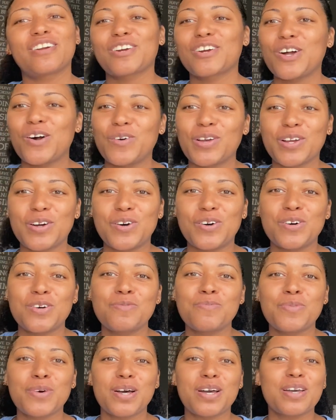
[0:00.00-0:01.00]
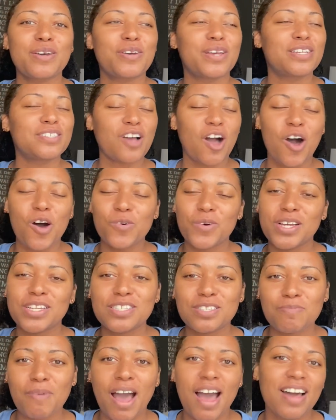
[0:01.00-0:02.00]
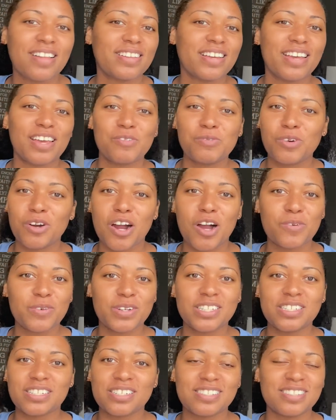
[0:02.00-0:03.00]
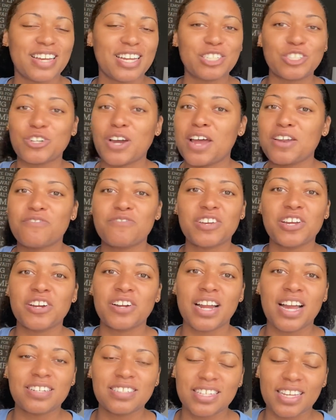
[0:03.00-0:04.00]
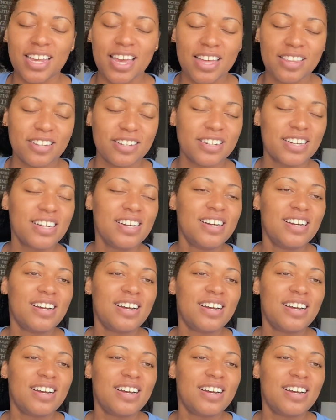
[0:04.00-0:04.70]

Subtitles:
going on, but he's always smiling and we're always just like trying to figure it out together.